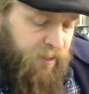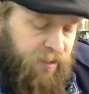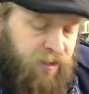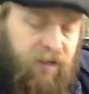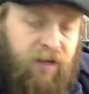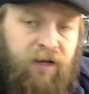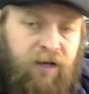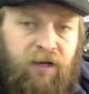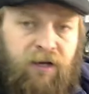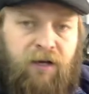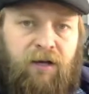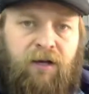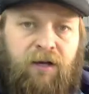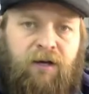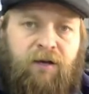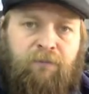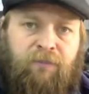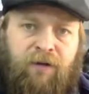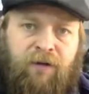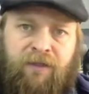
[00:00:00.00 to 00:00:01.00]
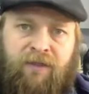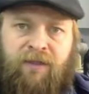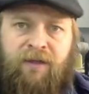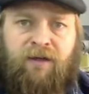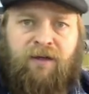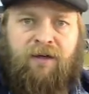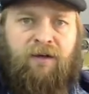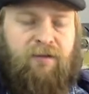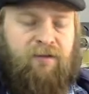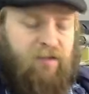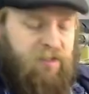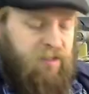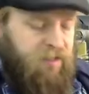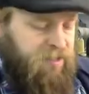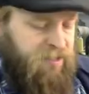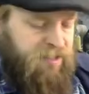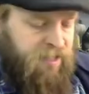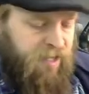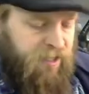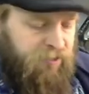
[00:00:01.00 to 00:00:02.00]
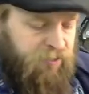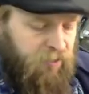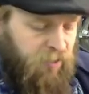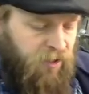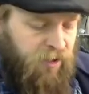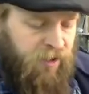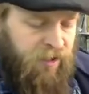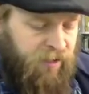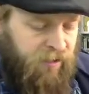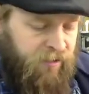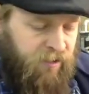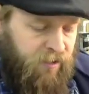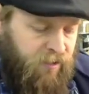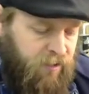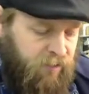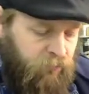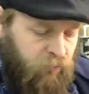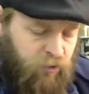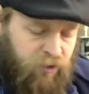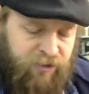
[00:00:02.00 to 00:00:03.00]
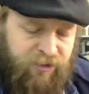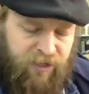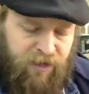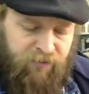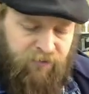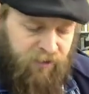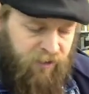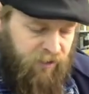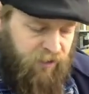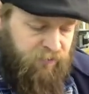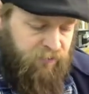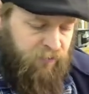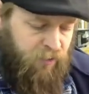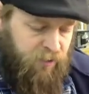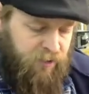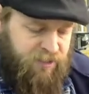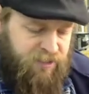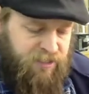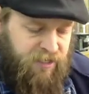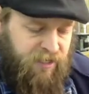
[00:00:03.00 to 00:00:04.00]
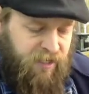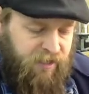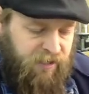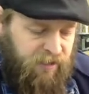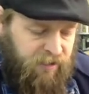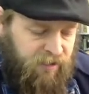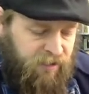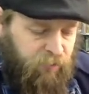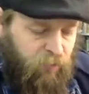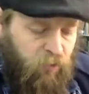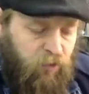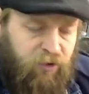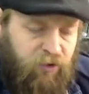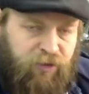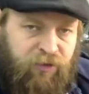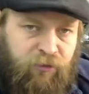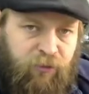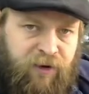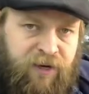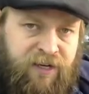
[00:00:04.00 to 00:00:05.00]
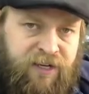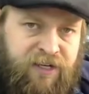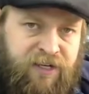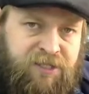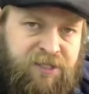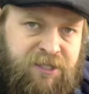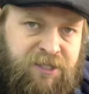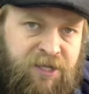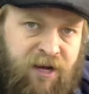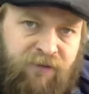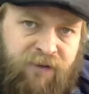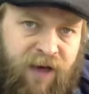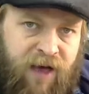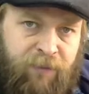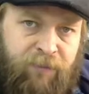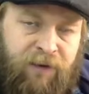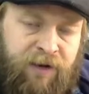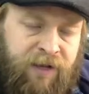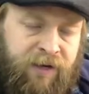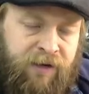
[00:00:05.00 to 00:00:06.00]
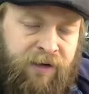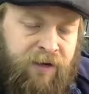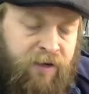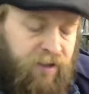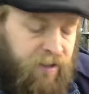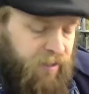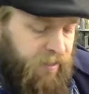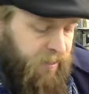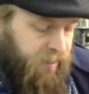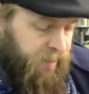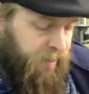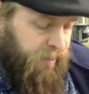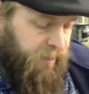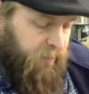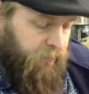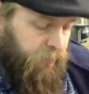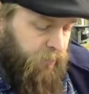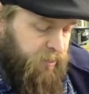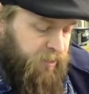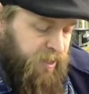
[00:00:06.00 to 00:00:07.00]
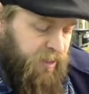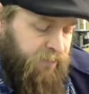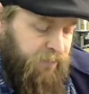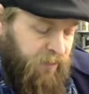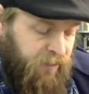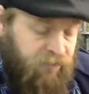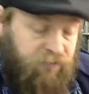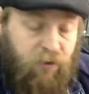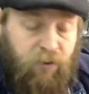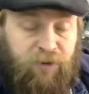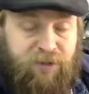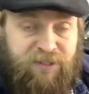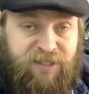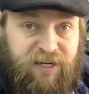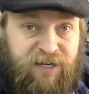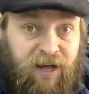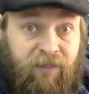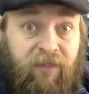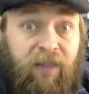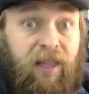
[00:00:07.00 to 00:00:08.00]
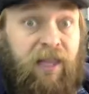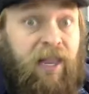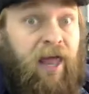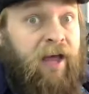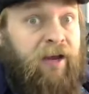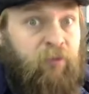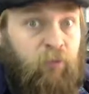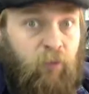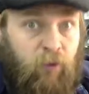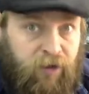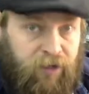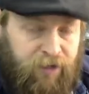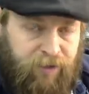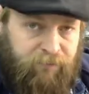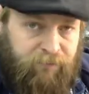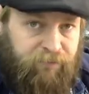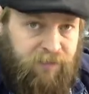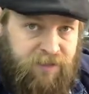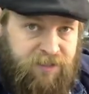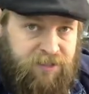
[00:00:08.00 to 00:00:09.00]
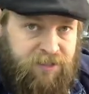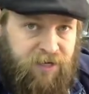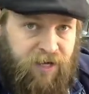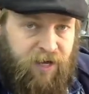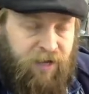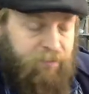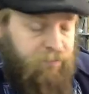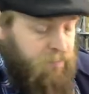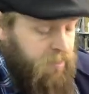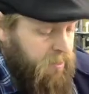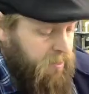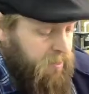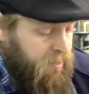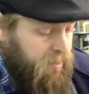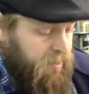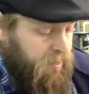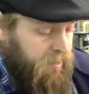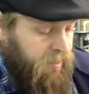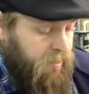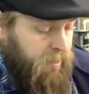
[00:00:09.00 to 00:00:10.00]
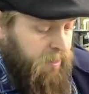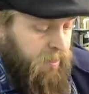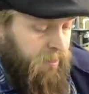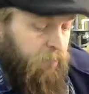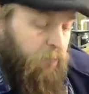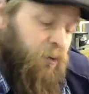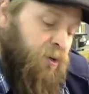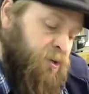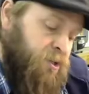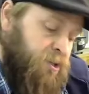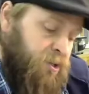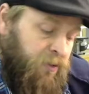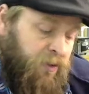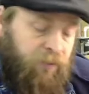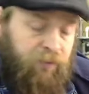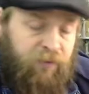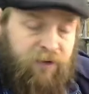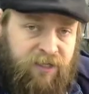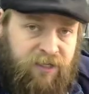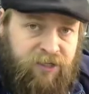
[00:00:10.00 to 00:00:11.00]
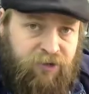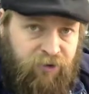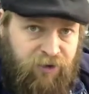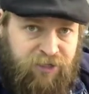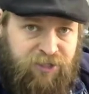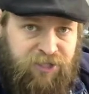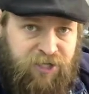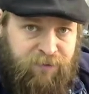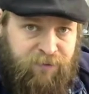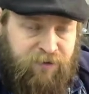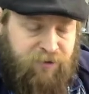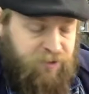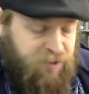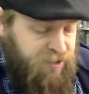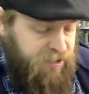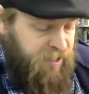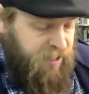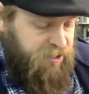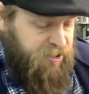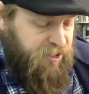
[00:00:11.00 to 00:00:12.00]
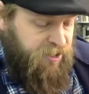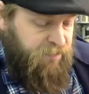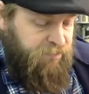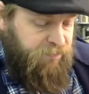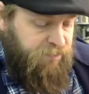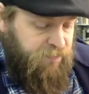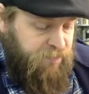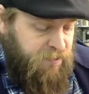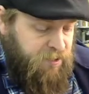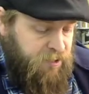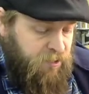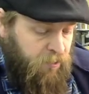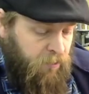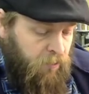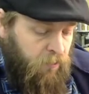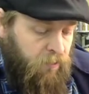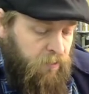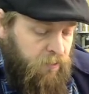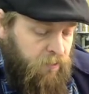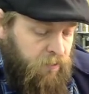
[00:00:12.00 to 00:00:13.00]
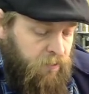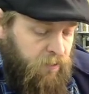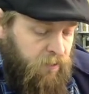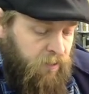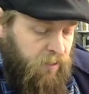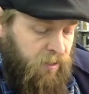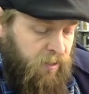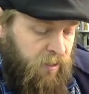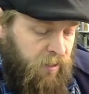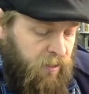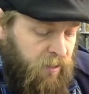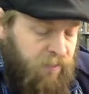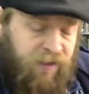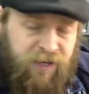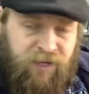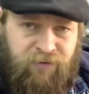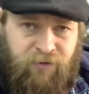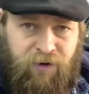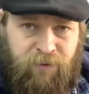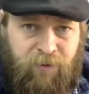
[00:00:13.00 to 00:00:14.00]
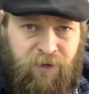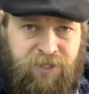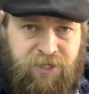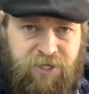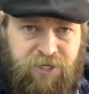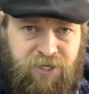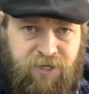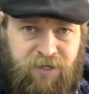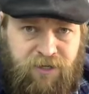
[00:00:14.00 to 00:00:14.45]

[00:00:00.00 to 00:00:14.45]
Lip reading: But the design drawing, we're definitely focusing on a little more 3D stuff happening. We're definitely focusing on the line work this time, more so than we did during geometric sketching. So thank you very much.